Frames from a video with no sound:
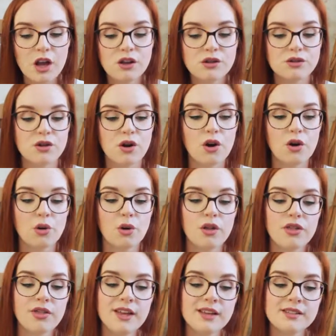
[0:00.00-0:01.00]
So
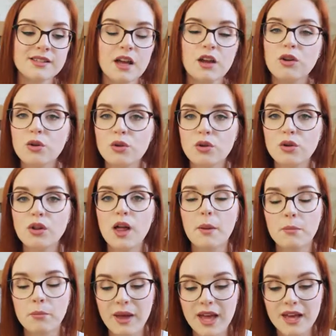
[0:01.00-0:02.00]
things like Google
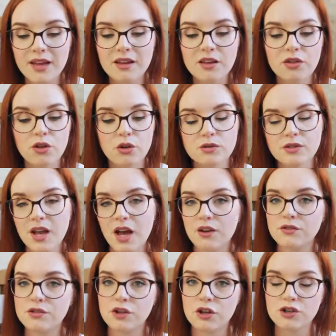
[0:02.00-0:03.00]
and Bing, those kind
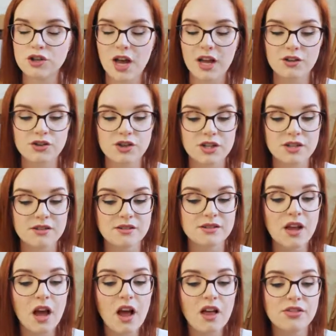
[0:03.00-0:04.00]
of search
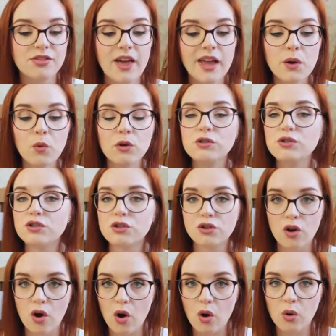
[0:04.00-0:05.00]
engines, they want to
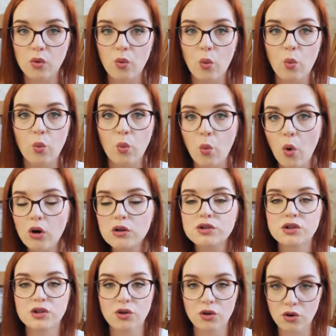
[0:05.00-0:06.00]
know
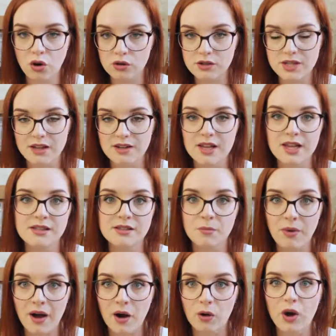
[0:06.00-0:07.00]
what your content is
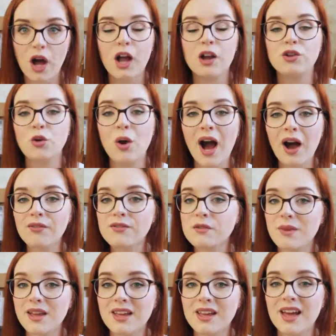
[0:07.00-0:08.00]
about, and you have to
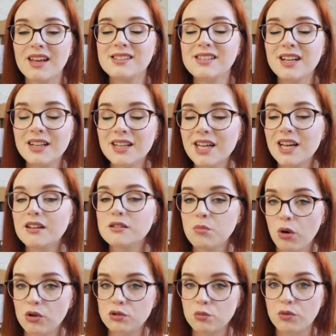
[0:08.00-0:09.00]
make it as clear as
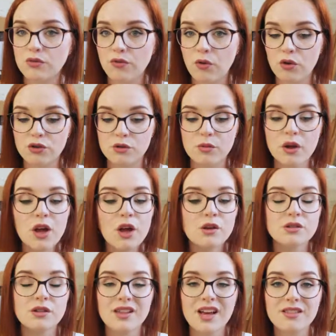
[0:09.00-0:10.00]
possible for them
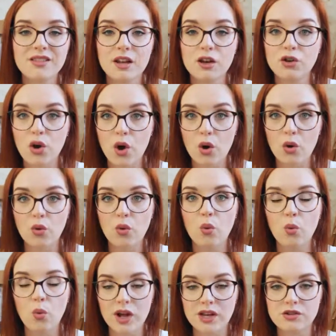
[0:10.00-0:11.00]
so that they know
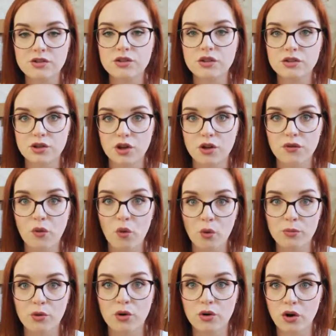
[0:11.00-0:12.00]
when to serve
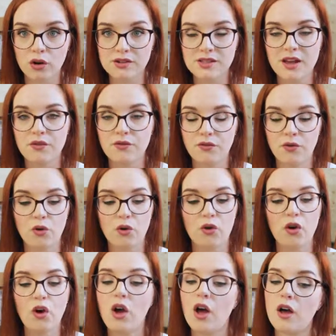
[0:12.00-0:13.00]
up your content
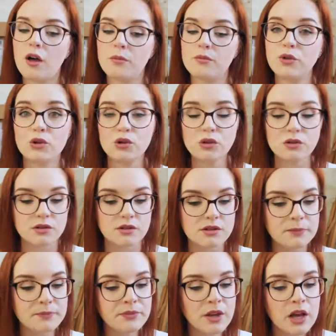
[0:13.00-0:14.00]
for your
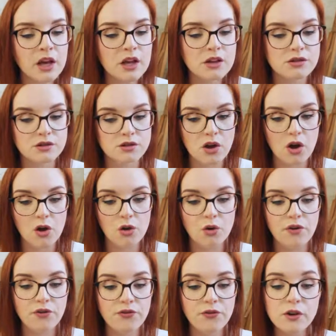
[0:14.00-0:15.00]
users.
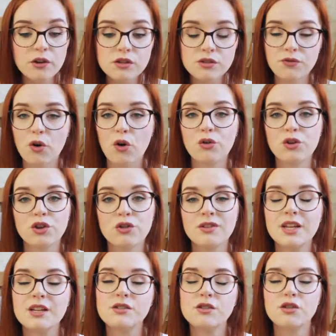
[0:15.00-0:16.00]
So first of all, you
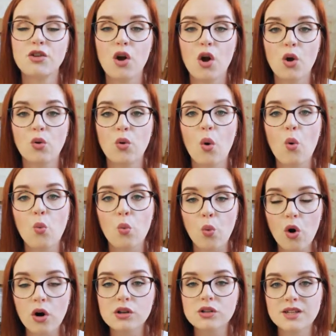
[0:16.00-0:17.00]
need to know
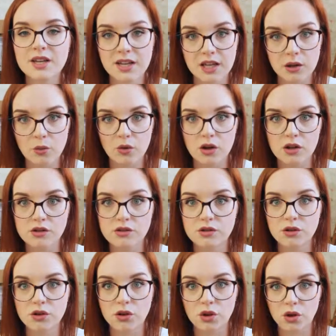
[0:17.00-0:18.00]
what
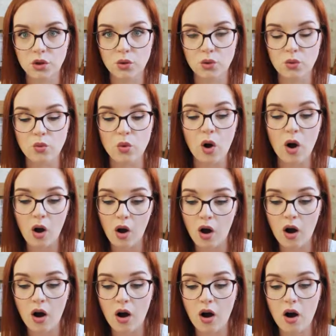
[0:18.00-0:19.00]
keywords you
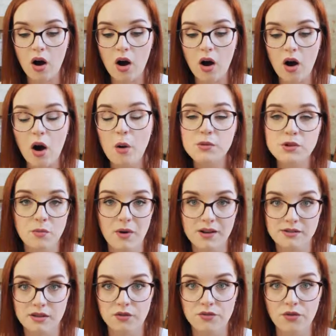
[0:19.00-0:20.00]
are
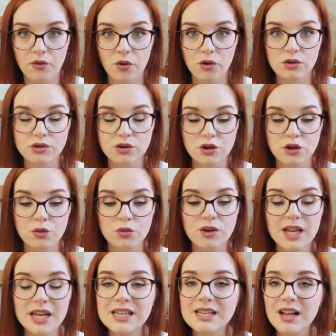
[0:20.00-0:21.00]
optimizing for. So you
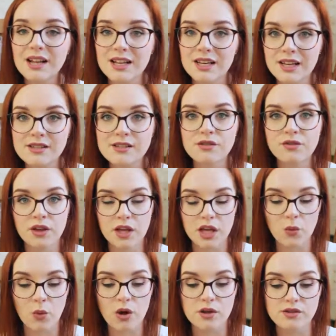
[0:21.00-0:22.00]
need a list of
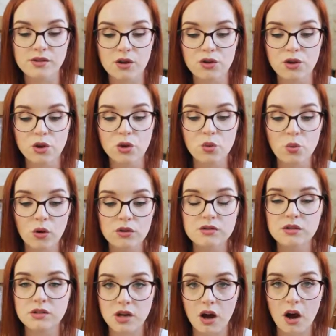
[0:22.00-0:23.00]
keywords that you want
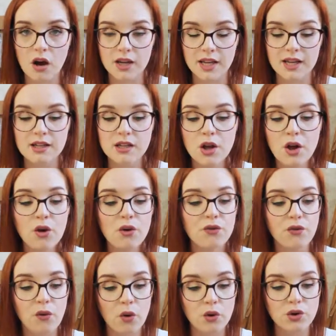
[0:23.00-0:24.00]
to target
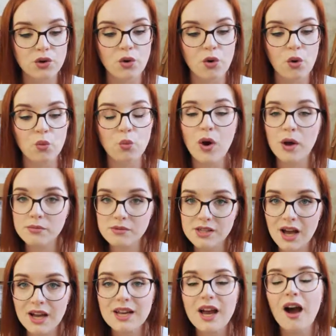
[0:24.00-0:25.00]
for your
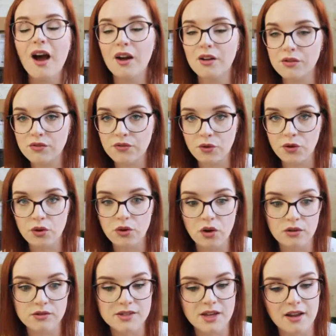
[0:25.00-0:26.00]
website and for your
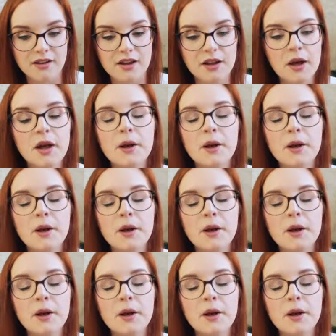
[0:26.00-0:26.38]
content.